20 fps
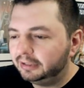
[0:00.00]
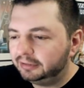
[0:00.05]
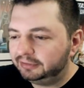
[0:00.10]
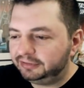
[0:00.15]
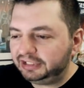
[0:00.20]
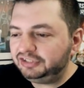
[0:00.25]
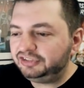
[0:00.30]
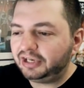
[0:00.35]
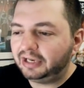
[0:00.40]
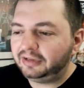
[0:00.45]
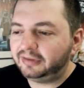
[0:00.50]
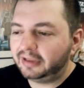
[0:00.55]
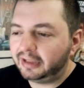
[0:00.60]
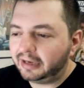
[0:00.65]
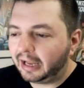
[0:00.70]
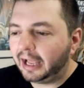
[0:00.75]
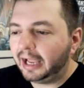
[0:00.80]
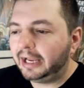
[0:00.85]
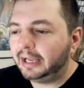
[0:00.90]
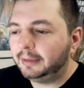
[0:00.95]
DJ said,
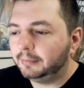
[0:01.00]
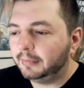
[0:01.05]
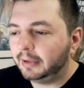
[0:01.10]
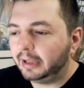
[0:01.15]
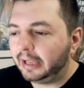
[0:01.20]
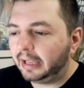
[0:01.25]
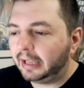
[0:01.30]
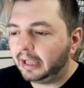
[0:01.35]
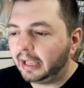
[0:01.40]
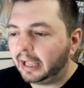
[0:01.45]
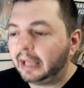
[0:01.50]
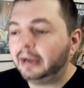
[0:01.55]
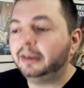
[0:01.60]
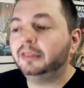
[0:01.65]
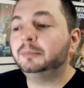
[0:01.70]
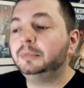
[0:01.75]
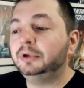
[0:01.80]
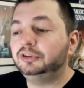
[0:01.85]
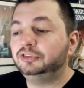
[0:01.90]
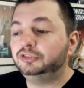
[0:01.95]
I am out of
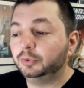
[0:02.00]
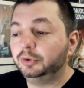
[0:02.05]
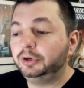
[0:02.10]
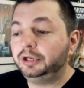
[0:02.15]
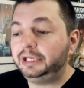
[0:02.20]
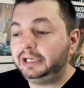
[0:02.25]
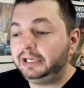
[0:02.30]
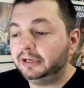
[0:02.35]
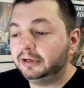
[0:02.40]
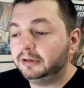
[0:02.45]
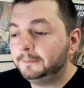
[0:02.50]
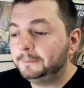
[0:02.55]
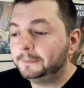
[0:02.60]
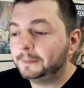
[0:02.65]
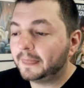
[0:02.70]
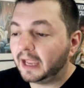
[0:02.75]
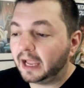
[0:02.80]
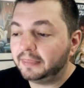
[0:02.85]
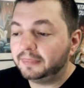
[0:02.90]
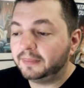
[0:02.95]
the majority here.
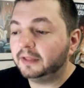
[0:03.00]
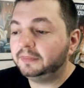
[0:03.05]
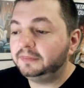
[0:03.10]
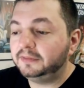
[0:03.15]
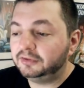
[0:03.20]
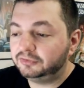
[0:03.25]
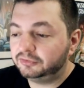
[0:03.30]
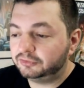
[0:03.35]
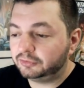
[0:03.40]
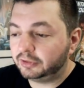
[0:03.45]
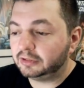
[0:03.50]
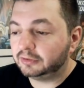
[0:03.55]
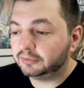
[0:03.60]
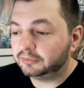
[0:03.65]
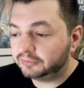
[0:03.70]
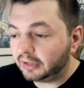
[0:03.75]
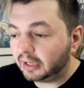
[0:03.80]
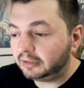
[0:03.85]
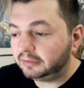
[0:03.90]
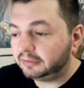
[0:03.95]
I thought this trailer
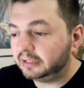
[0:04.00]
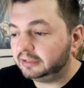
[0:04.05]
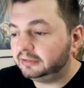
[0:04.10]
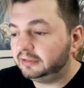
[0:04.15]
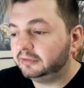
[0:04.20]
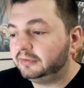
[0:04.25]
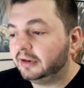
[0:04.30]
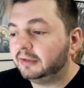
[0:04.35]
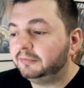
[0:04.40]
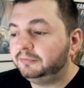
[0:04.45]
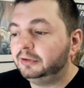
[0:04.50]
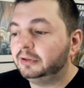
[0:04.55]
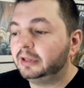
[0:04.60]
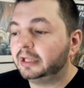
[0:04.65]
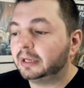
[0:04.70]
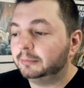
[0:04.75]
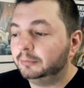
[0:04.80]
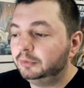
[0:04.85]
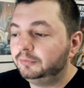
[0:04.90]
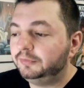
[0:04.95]
sucked. It does not feel
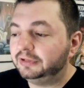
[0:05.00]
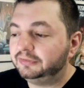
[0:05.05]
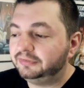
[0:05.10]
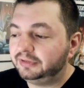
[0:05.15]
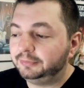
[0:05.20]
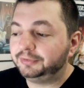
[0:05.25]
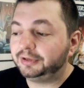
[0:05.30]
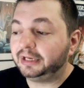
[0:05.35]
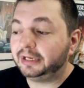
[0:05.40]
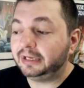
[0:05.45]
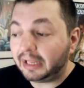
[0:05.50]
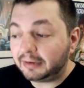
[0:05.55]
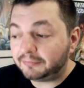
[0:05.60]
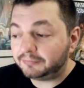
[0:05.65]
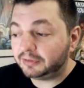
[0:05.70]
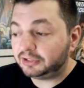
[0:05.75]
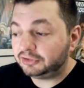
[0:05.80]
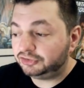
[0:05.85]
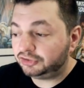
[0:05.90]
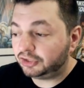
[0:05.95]
like a movie. It seems like a
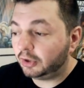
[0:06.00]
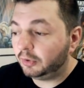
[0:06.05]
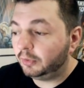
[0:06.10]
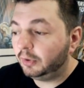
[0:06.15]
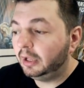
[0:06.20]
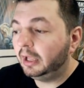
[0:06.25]
Netflix show.